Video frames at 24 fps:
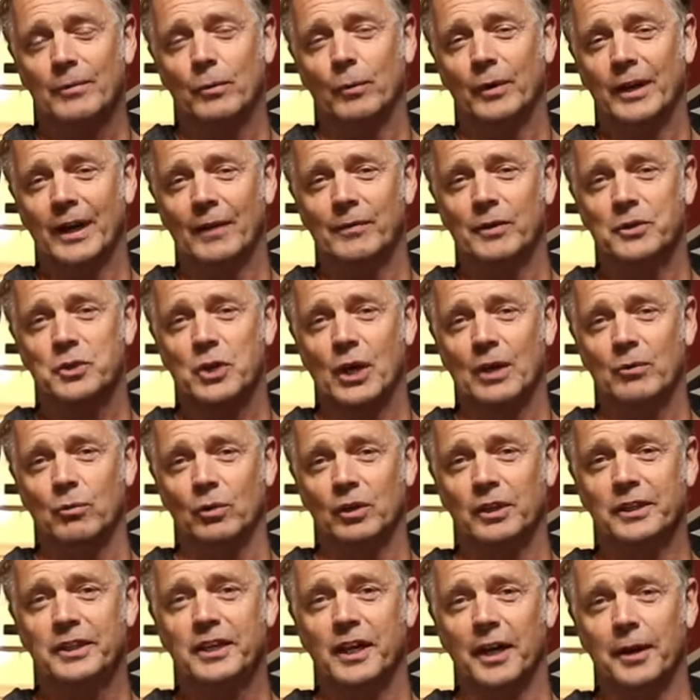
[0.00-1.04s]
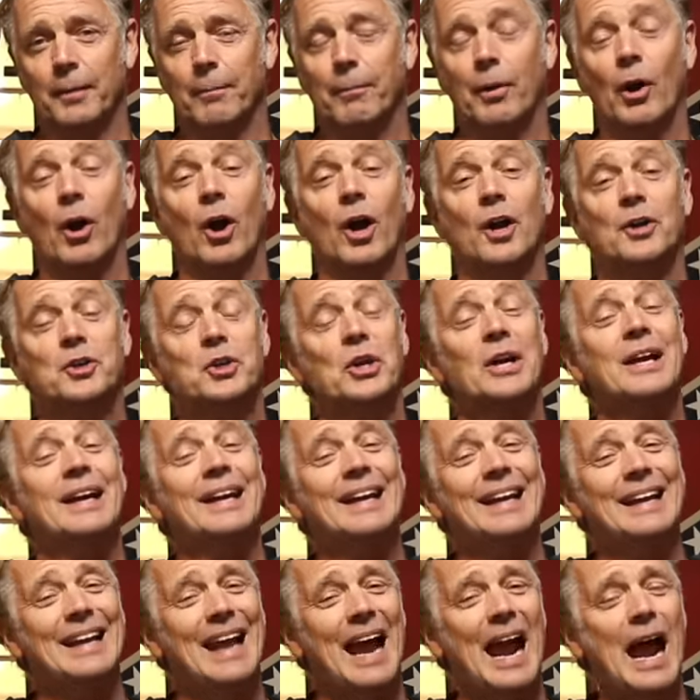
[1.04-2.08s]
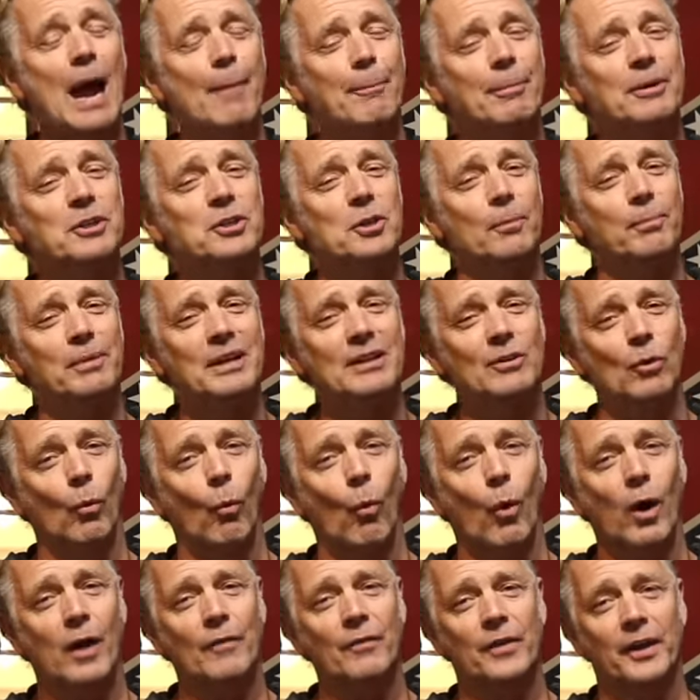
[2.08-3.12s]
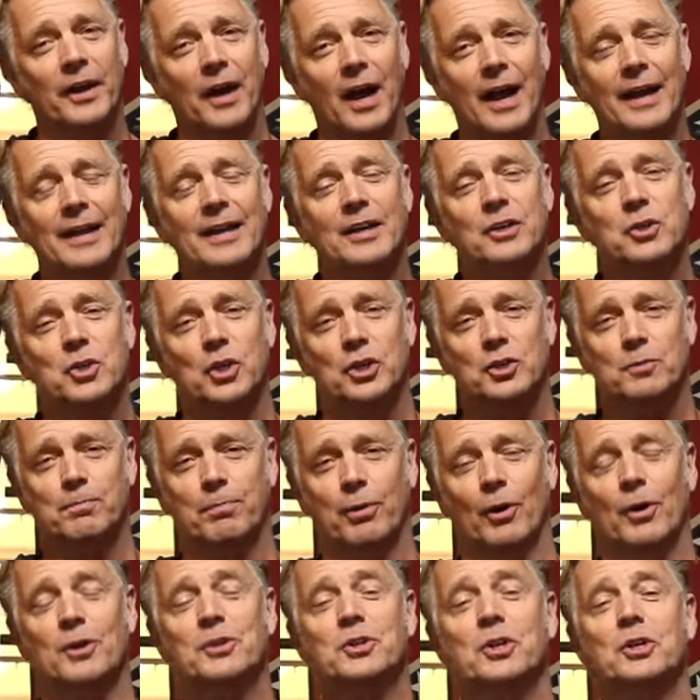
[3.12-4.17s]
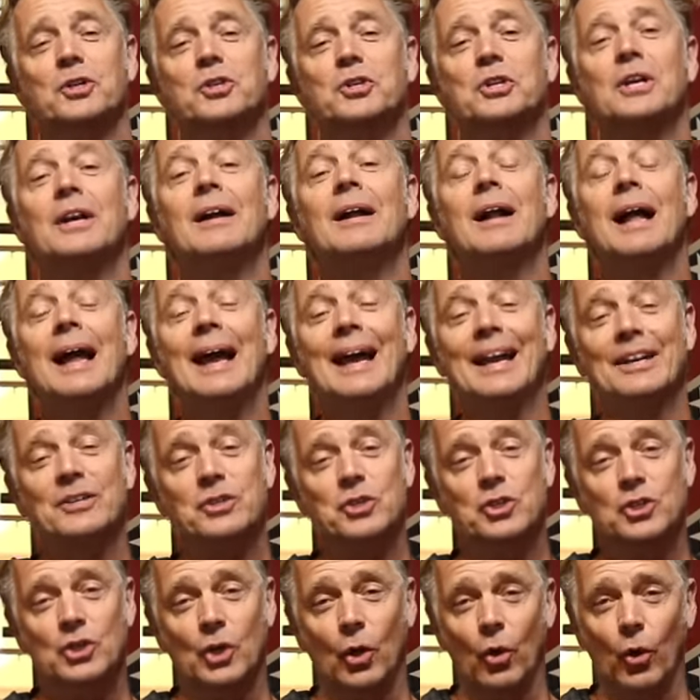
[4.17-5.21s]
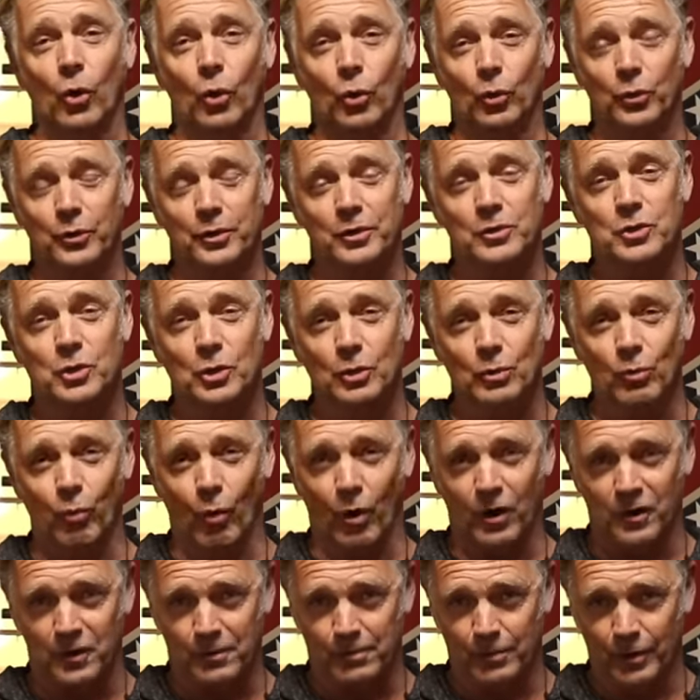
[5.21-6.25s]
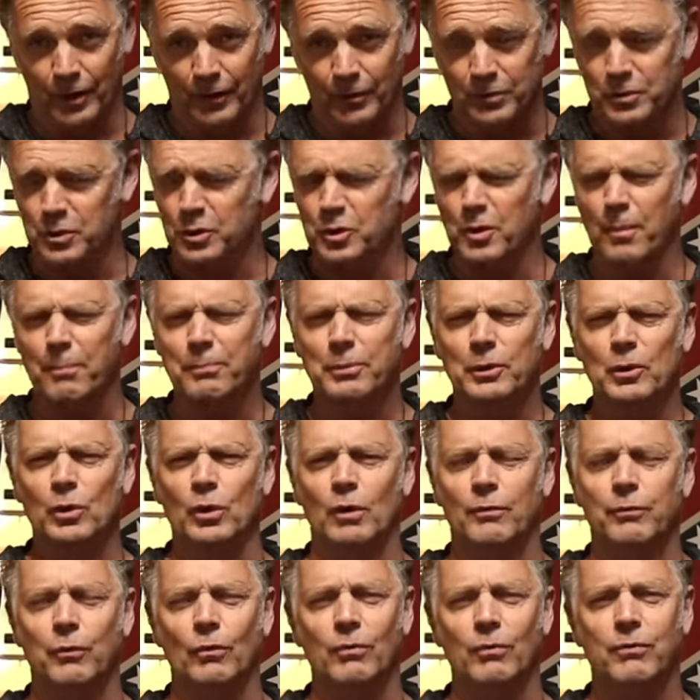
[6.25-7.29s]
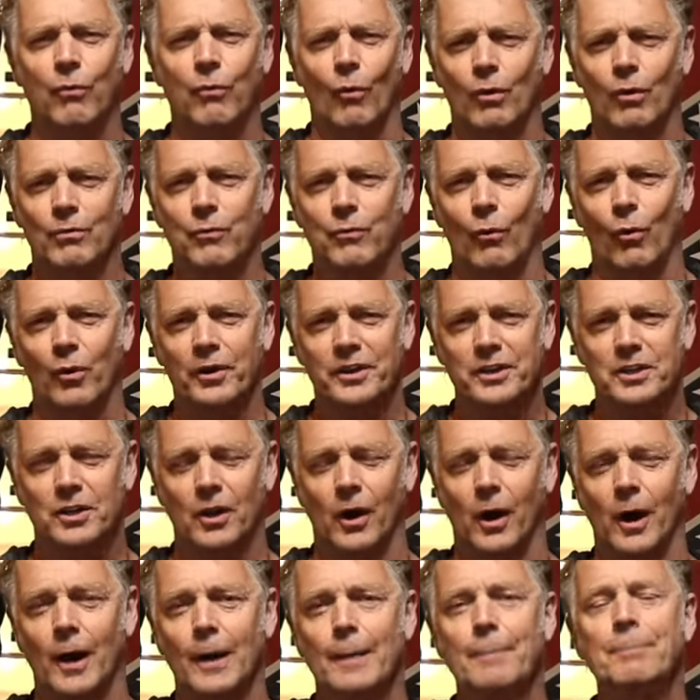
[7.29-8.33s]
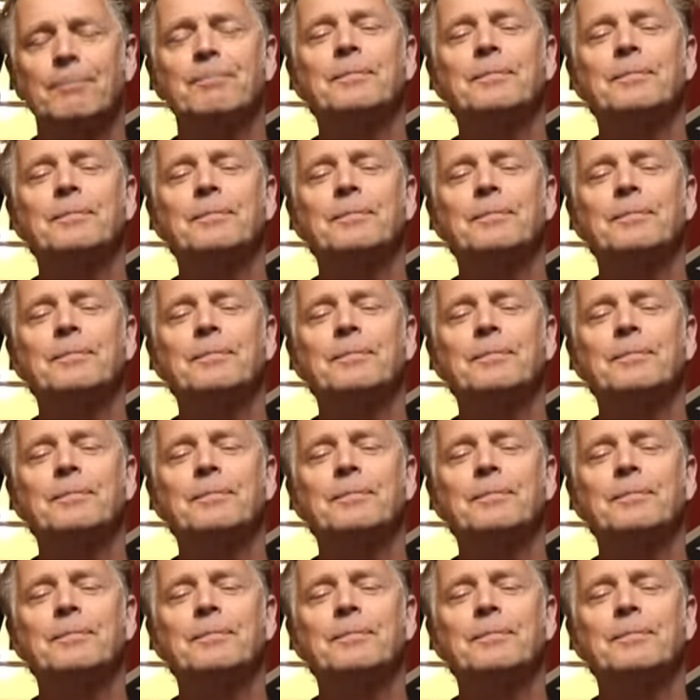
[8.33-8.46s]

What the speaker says: We had the General Lee on a barge. It happened to be the one that I had just purchased and sold to Warner Brothers. It was a beautiful 440 car.